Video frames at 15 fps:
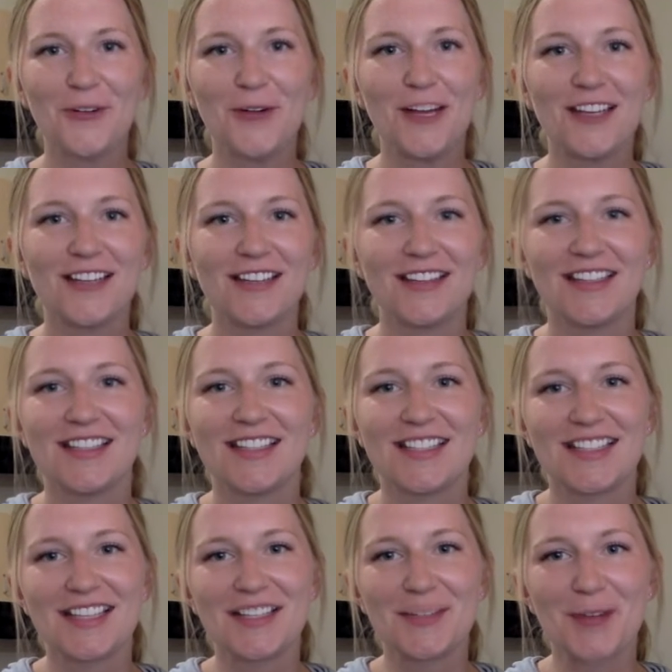everyone, this
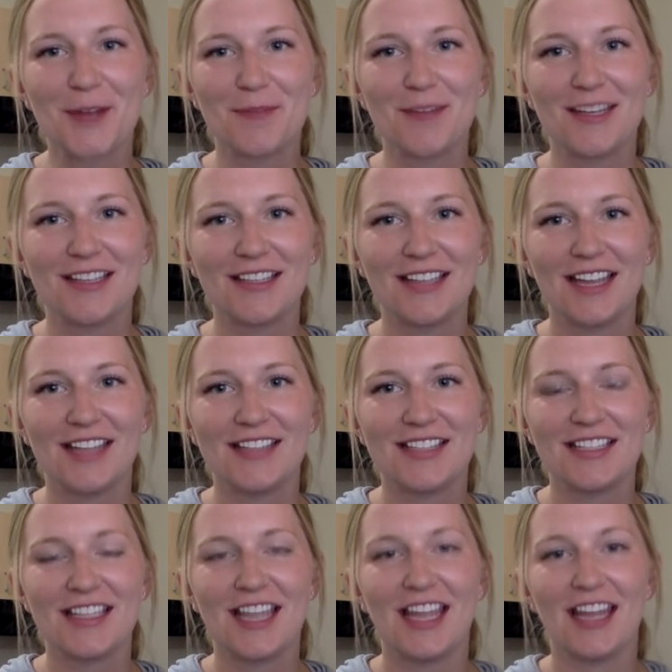is Liz Redmond, and
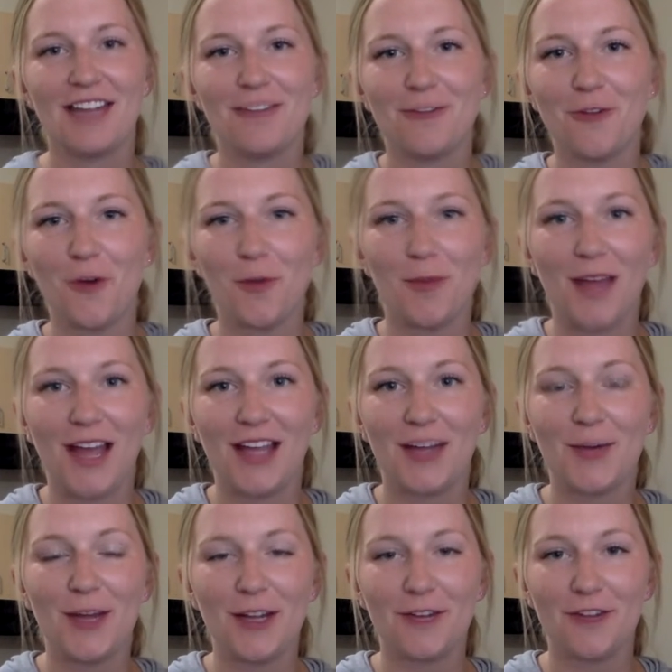today for my
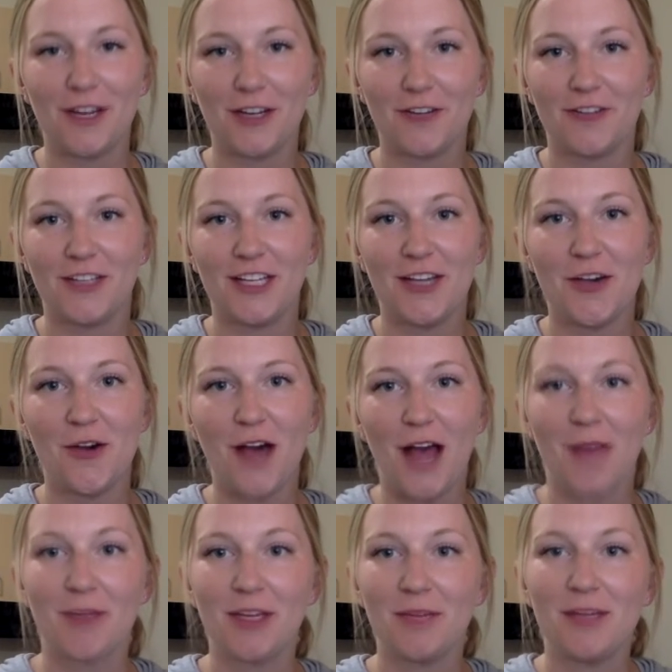quick-fire video,
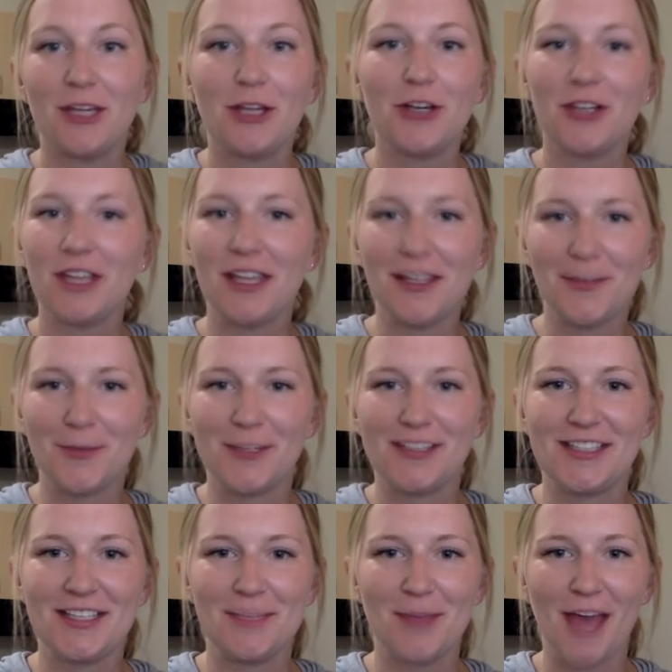I'm going to be cooking with
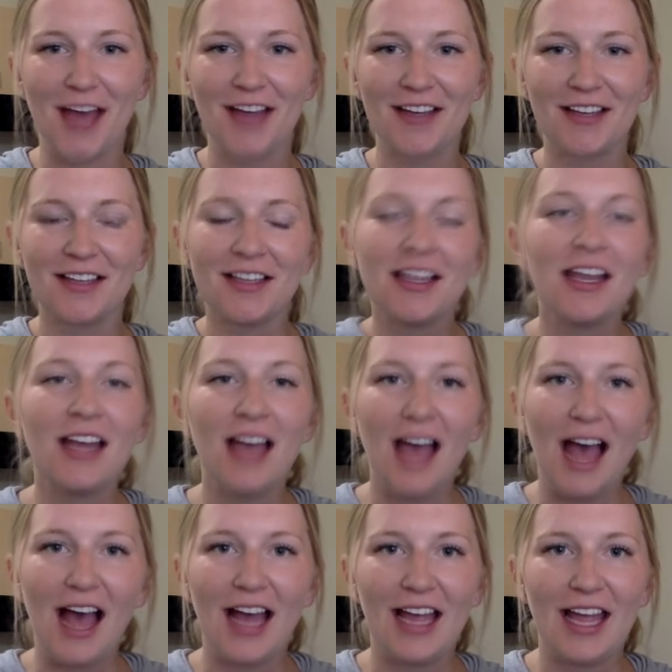TPACK.
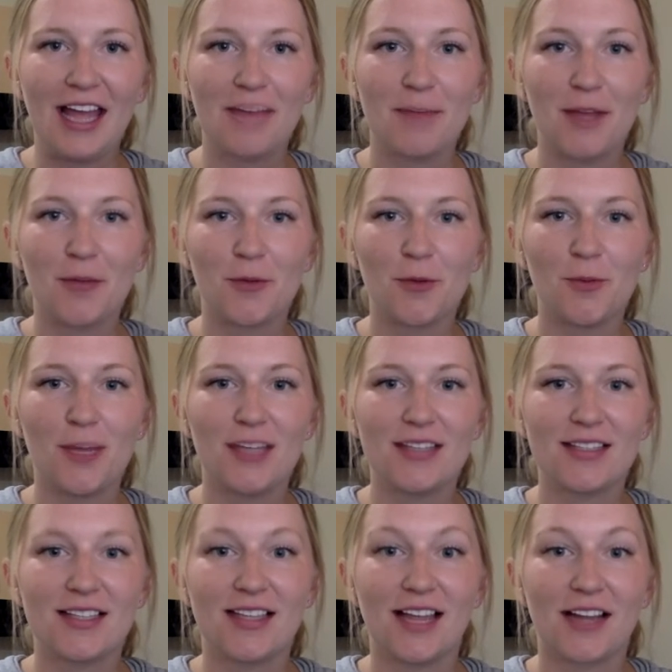I had my roommate
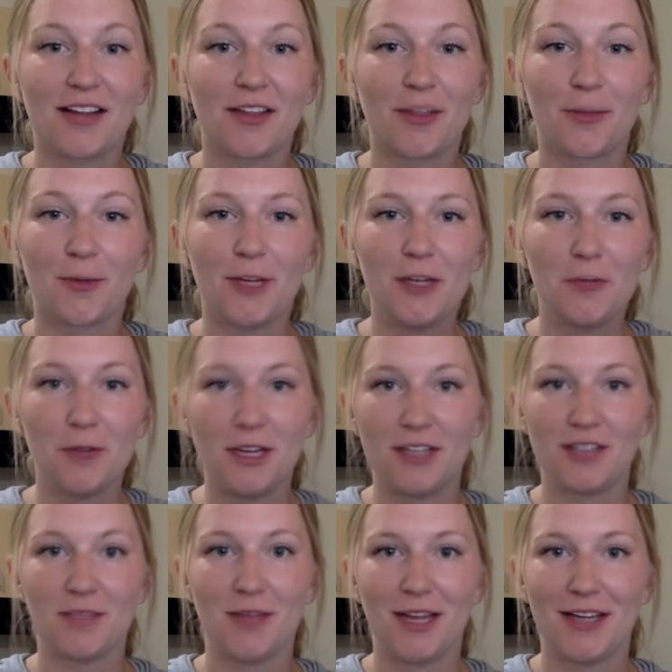select 3
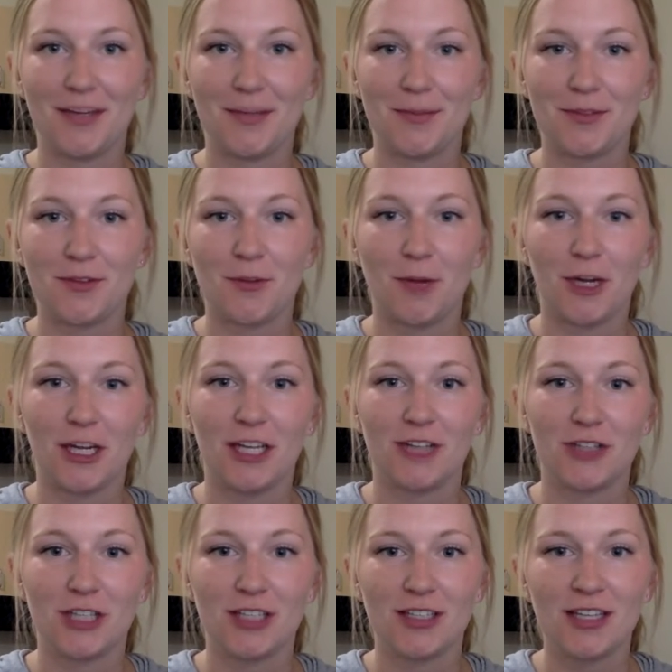random items from our
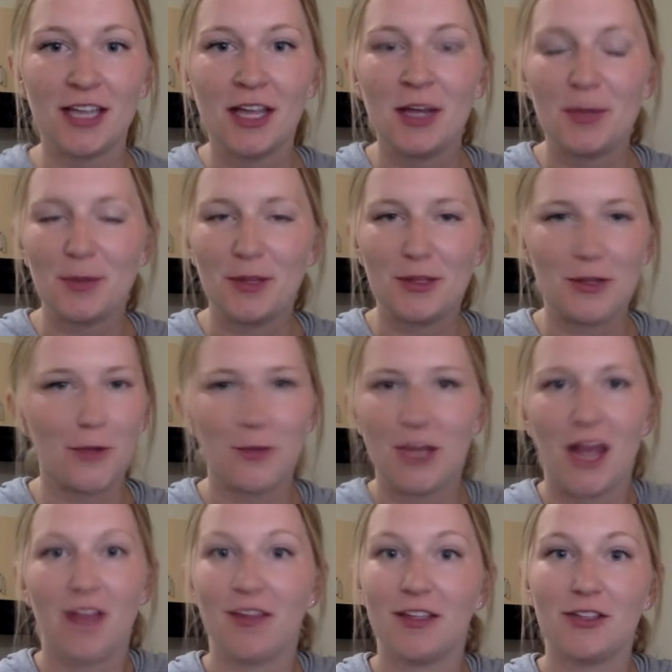kitchen with no
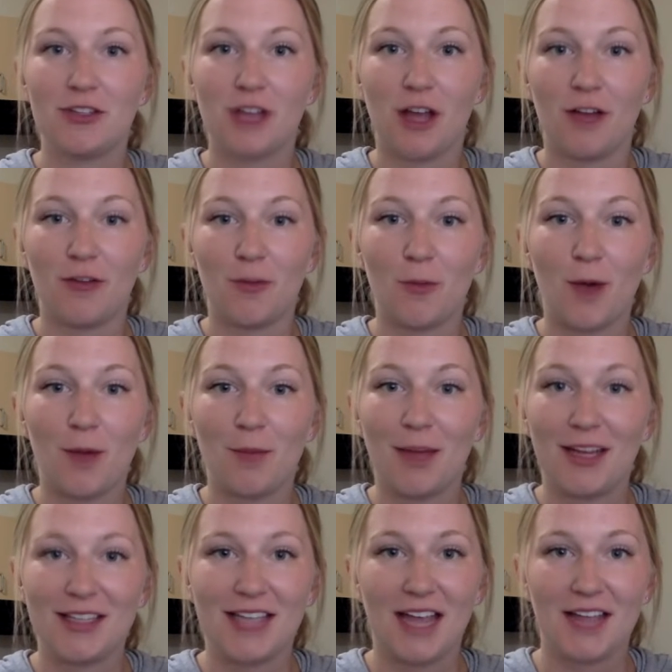knowledge of what
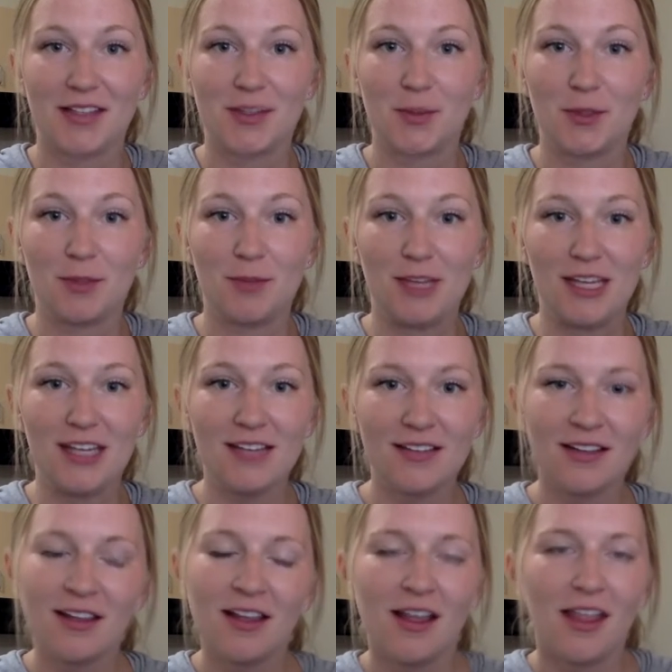my task would be.
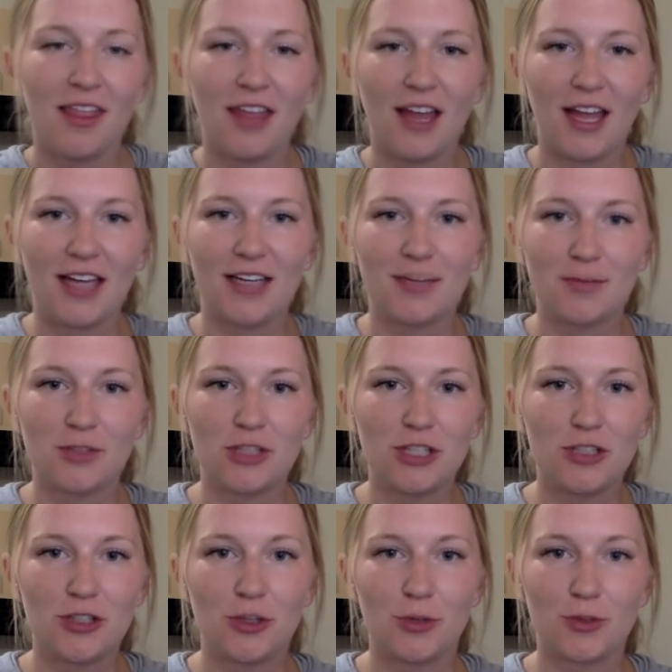The items
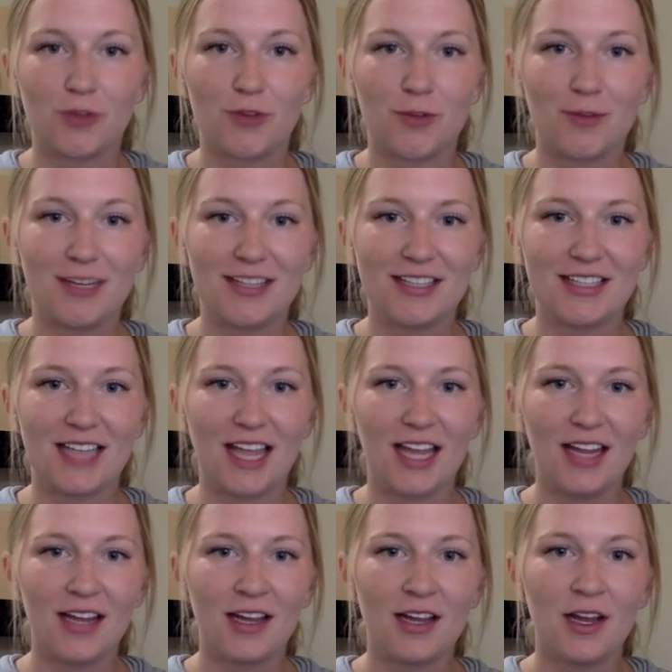she chose for me
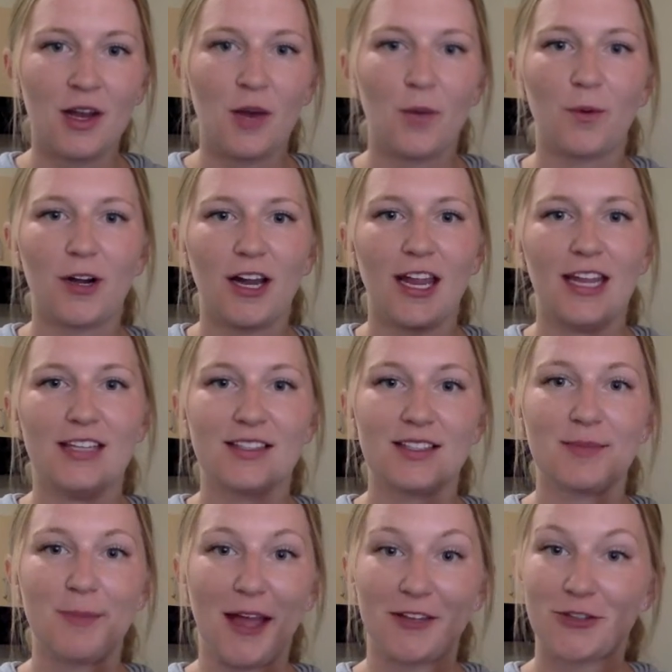today were a
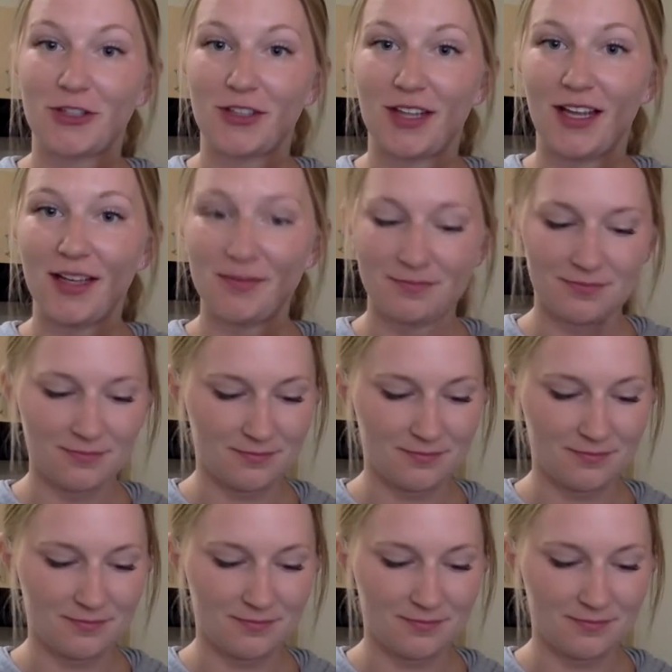spatula,